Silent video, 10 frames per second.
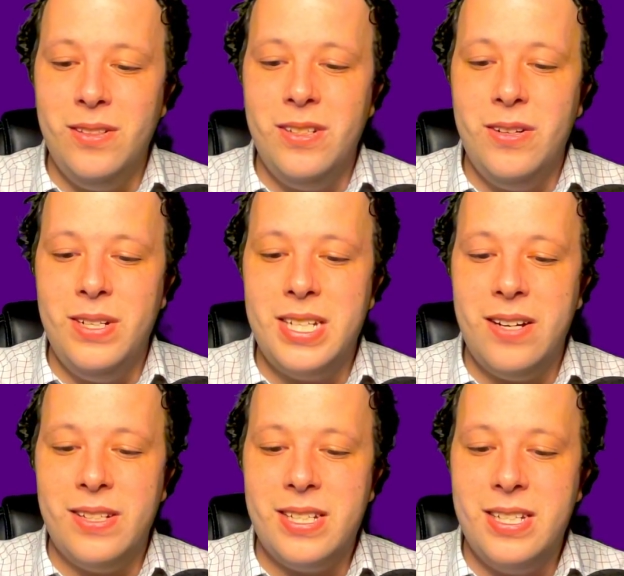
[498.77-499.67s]
notice how
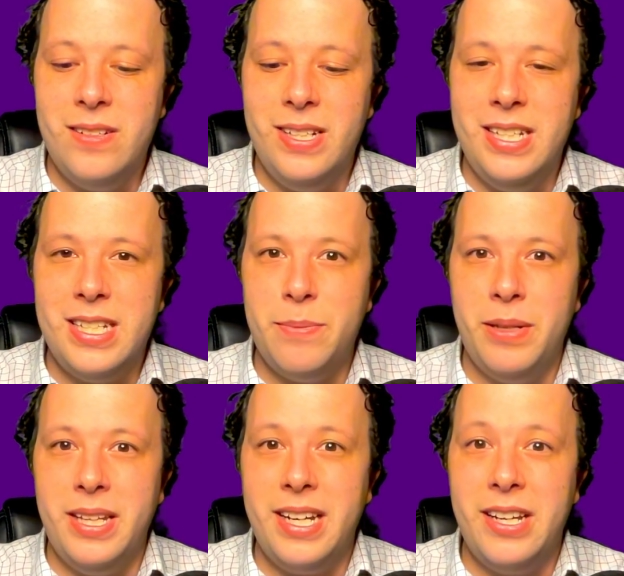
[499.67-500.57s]
it's still in its
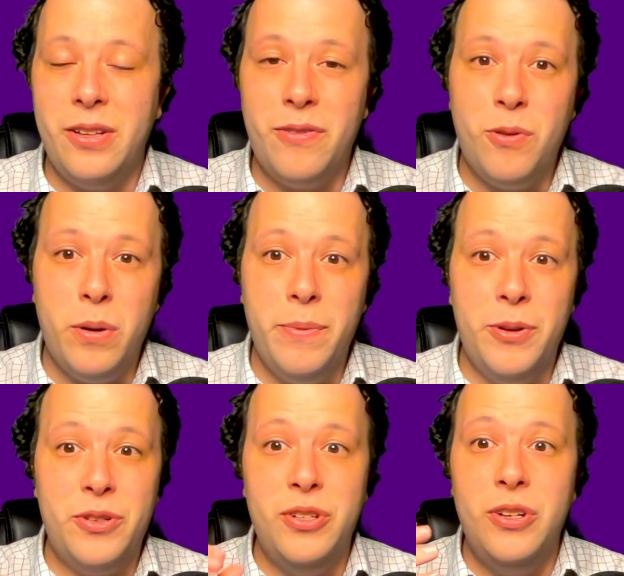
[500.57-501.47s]
molecular form,
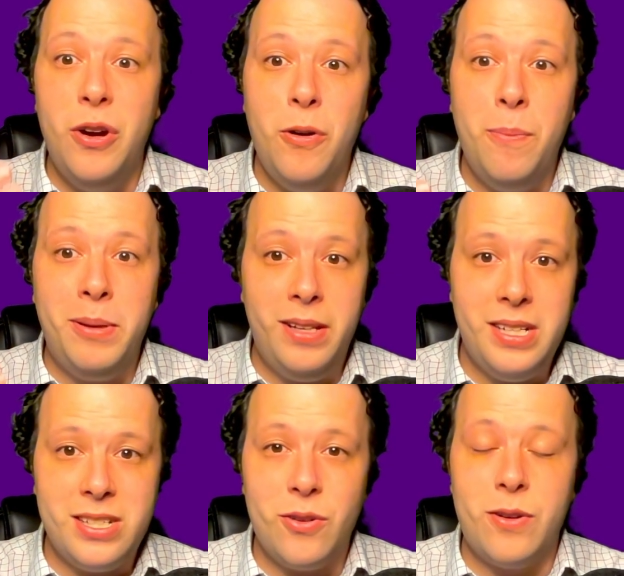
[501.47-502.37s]
there's no
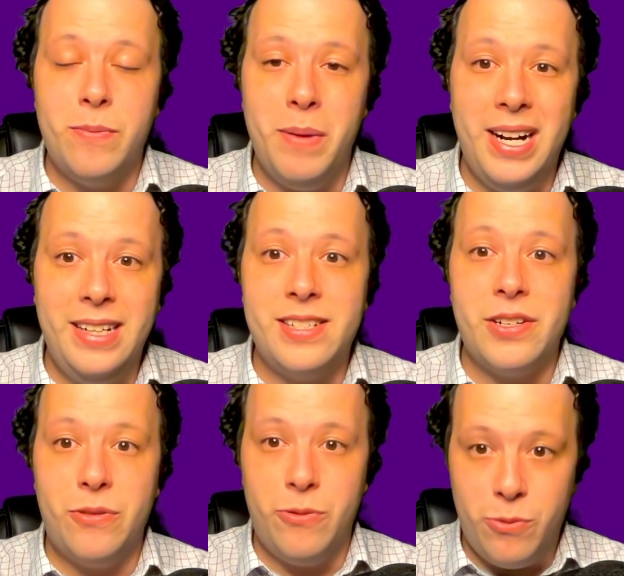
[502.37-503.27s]
plus or minus
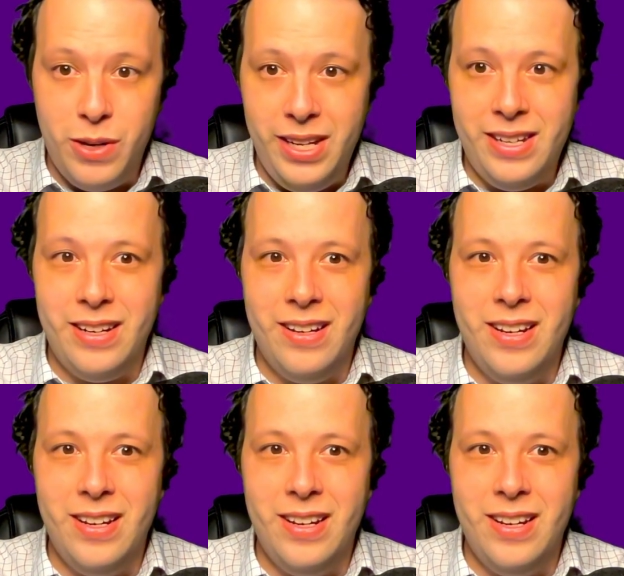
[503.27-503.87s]
written.